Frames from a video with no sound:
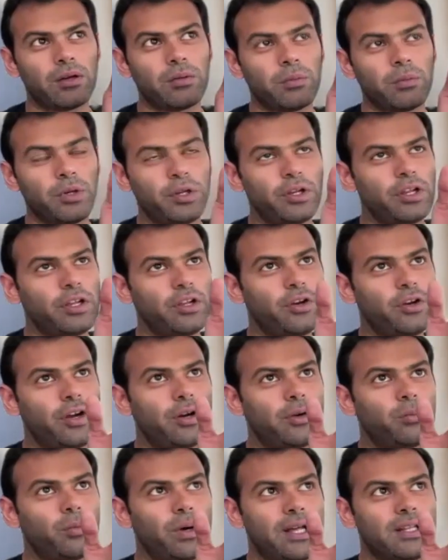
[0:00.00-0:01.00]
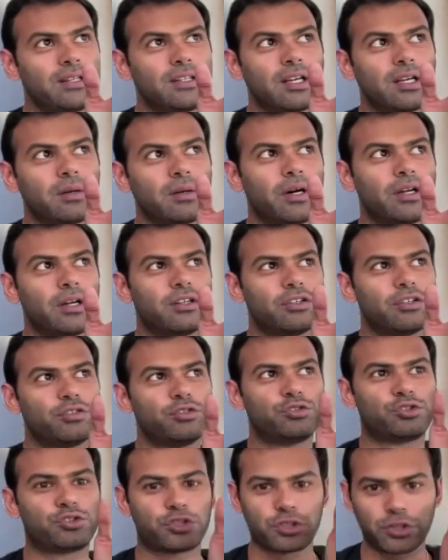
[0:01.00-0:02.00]
But, and when I think about
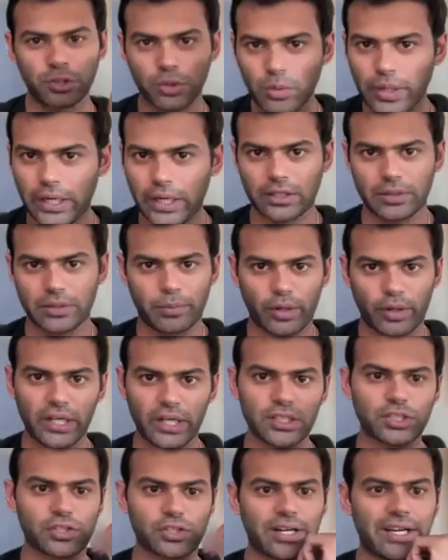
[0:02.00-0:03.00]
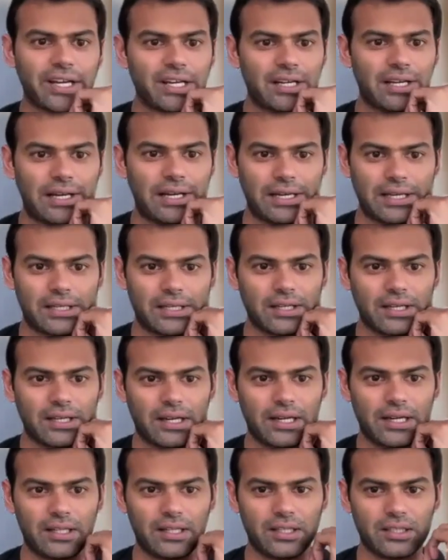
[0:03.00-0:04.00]
true enterprise, right? Like,
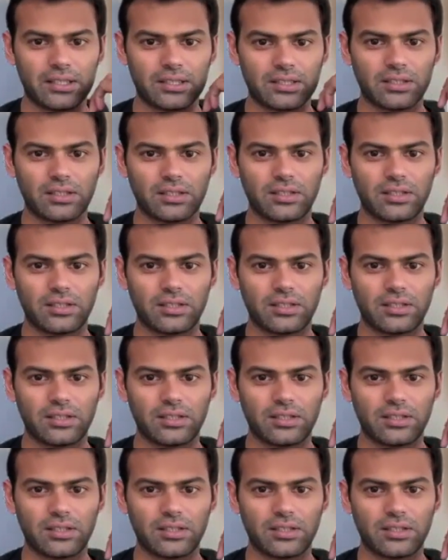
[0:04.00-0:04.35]
I think,